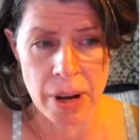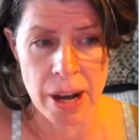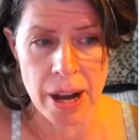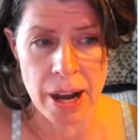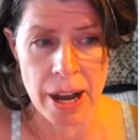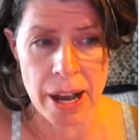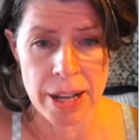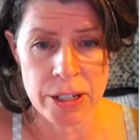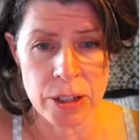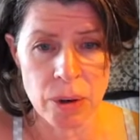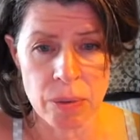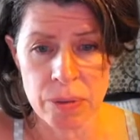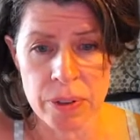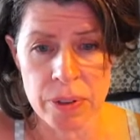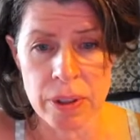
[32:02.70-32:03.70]
I
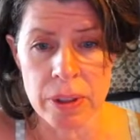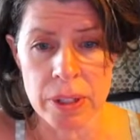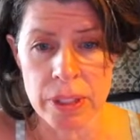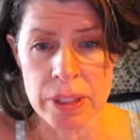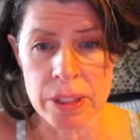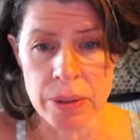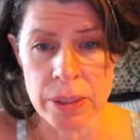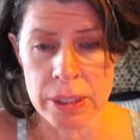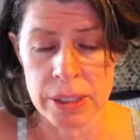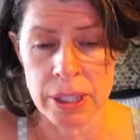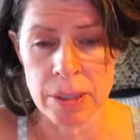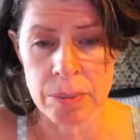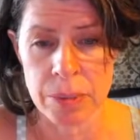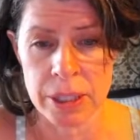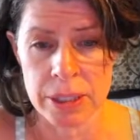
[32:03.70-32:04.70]
don't feel the need to
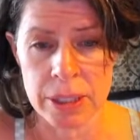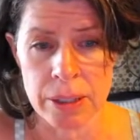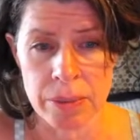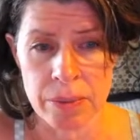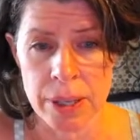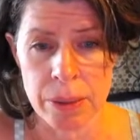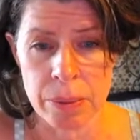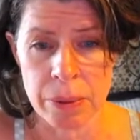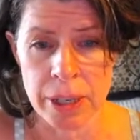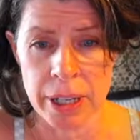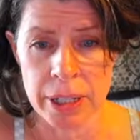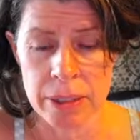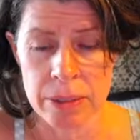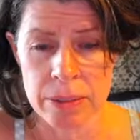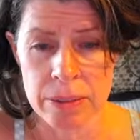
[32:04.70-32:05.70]
extend myself that
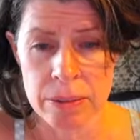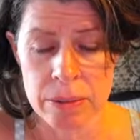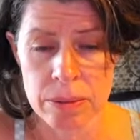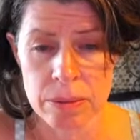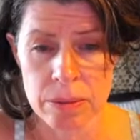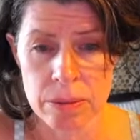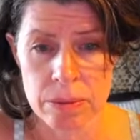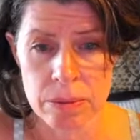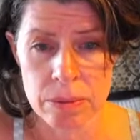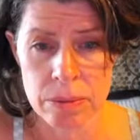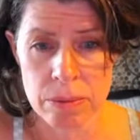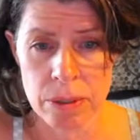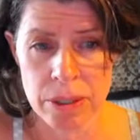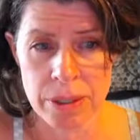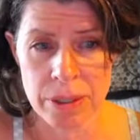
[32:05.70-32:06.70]
way
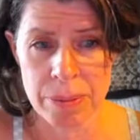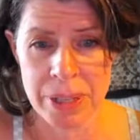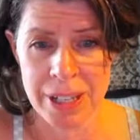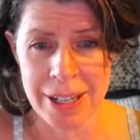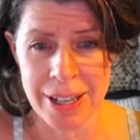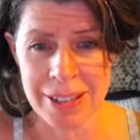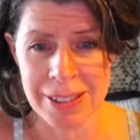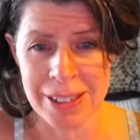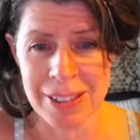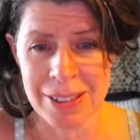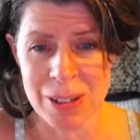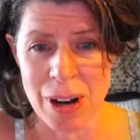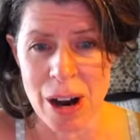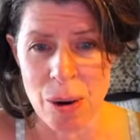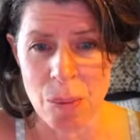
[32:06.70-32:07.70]
because
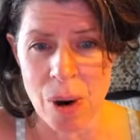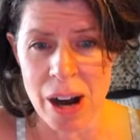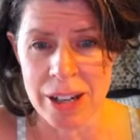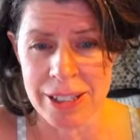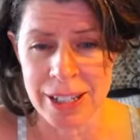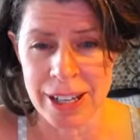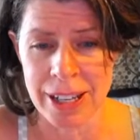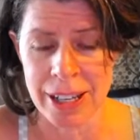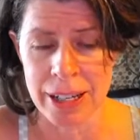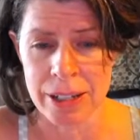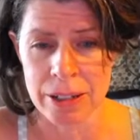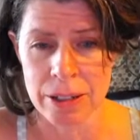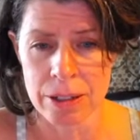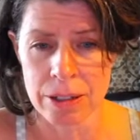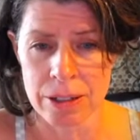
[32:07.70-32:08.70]
it's not wanted.
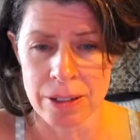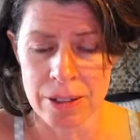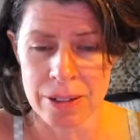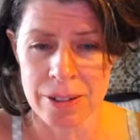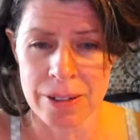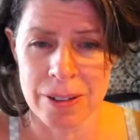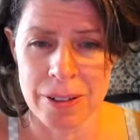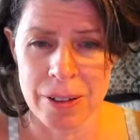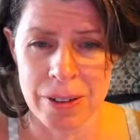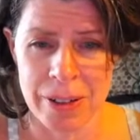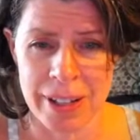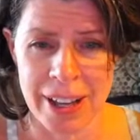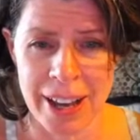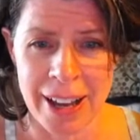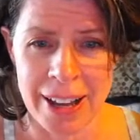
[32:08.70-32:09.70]

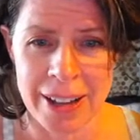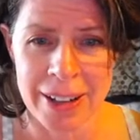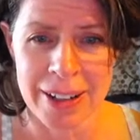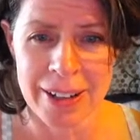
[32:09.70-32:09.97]
Okay?